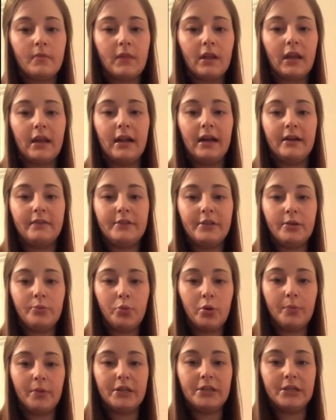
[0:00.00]
And I have two more
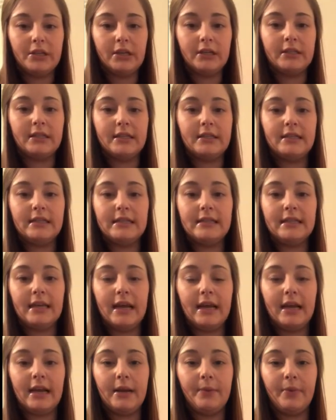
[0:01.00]
pictures. This is
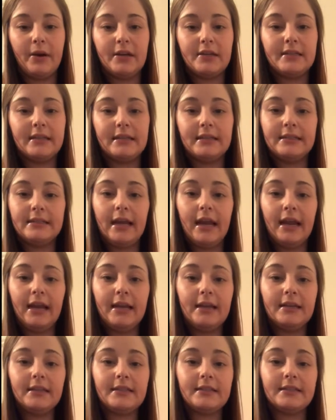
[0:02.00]
a person's
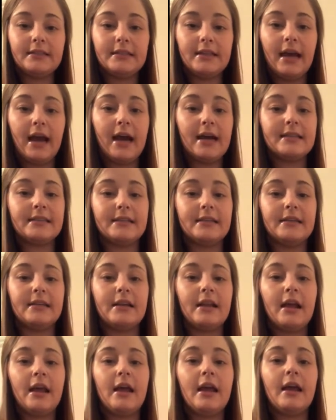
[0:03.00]
hand that has it
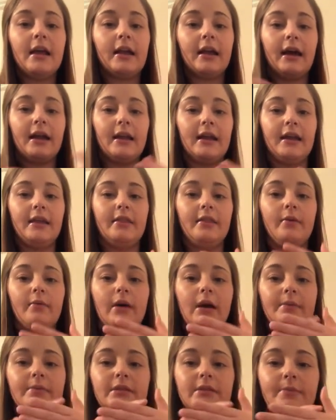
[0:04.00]
kind of in the
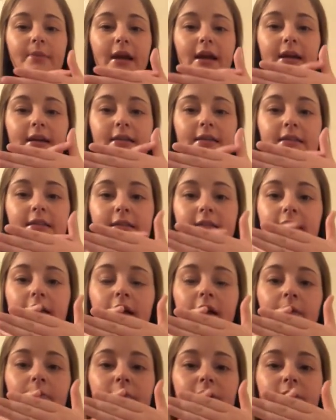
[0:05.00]
web space
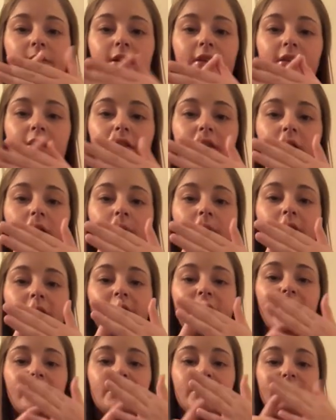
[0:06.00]
between the thumb and the
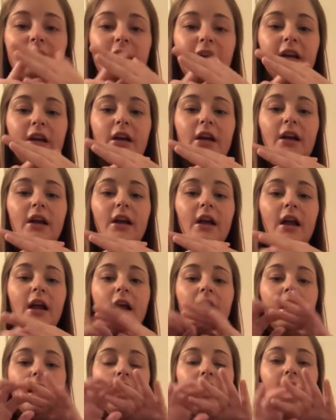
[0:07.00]
first finger
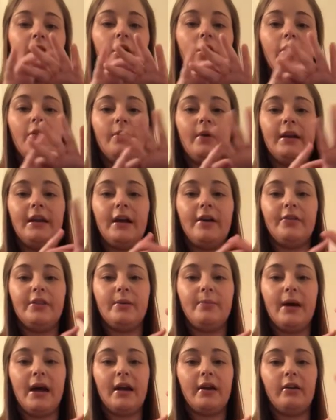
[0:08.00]
and all the way down the
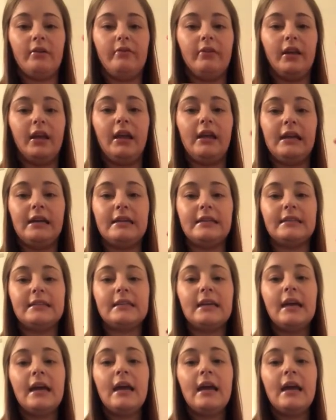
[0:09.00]
back of the hand.